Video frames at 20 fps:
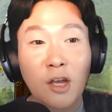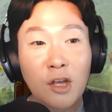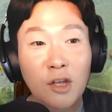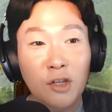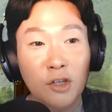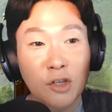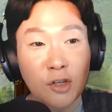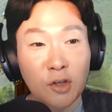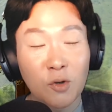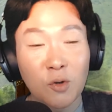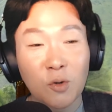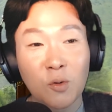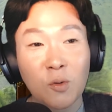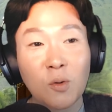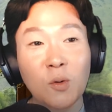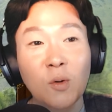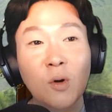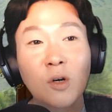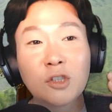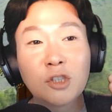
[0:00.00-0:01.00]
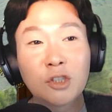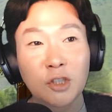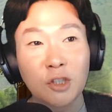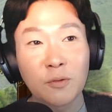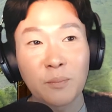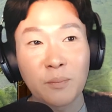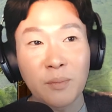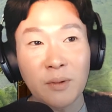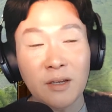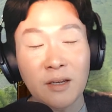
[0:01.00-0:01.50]
you
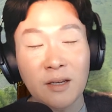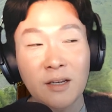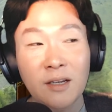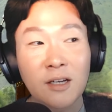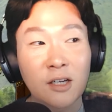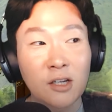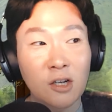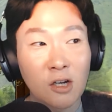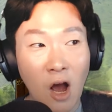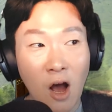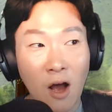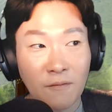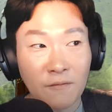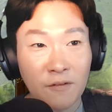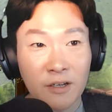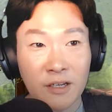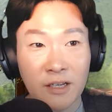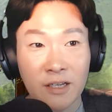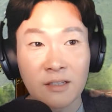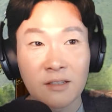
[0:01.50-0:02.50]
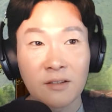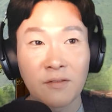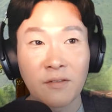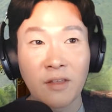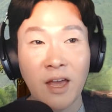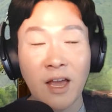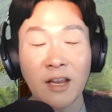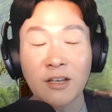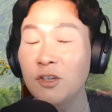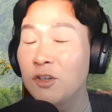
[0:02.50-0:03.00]
should be confident
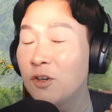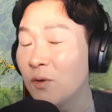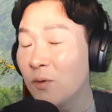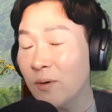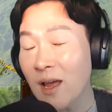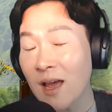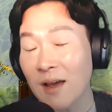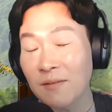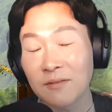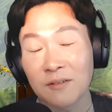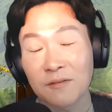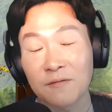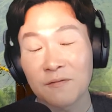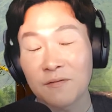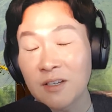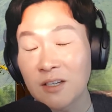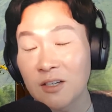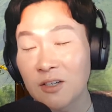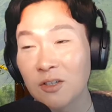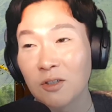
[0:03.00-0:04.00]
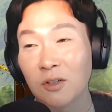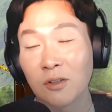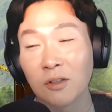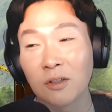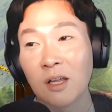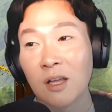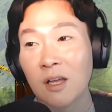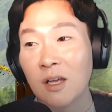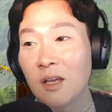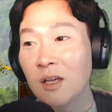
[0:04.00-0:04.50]
that you don't have to
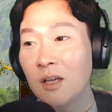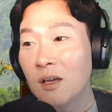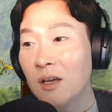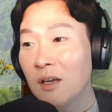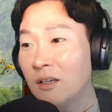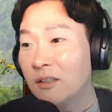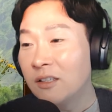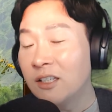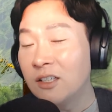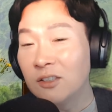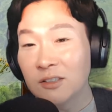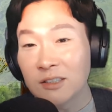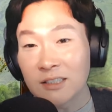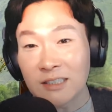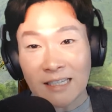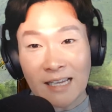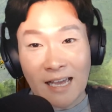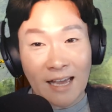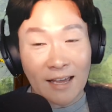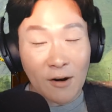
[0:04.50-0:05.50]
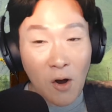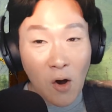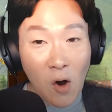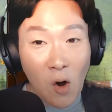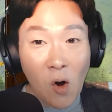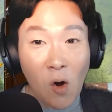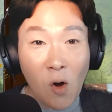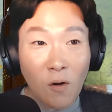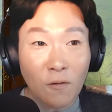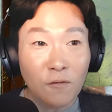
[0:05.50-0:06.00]
feel guilty at
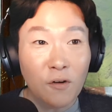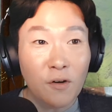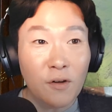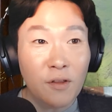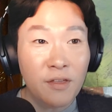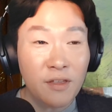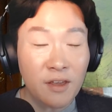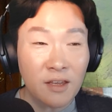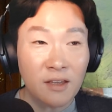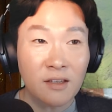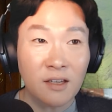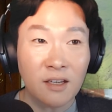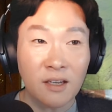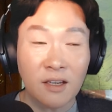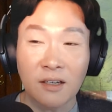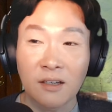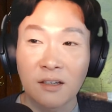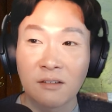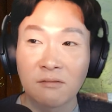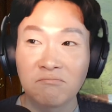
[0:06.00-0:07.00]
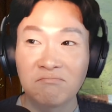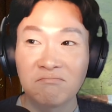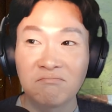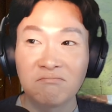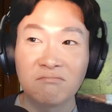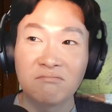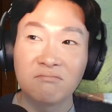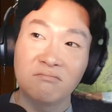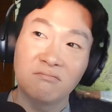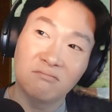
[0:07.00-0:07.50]
all for thinking
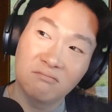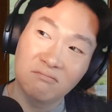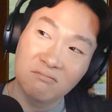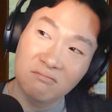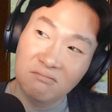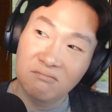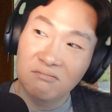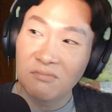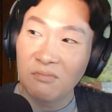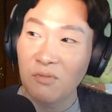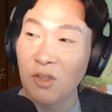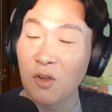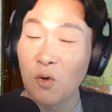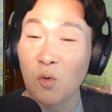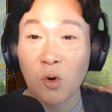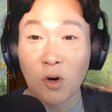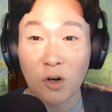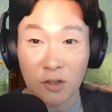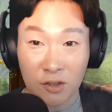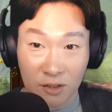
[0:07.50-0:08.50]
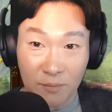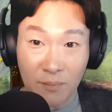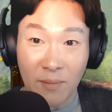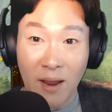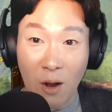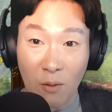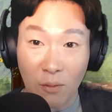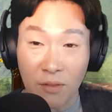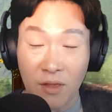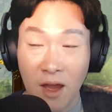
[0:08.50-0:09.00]
the worst
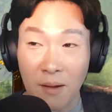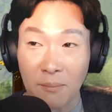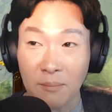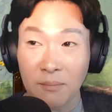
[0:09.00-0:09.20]
about them,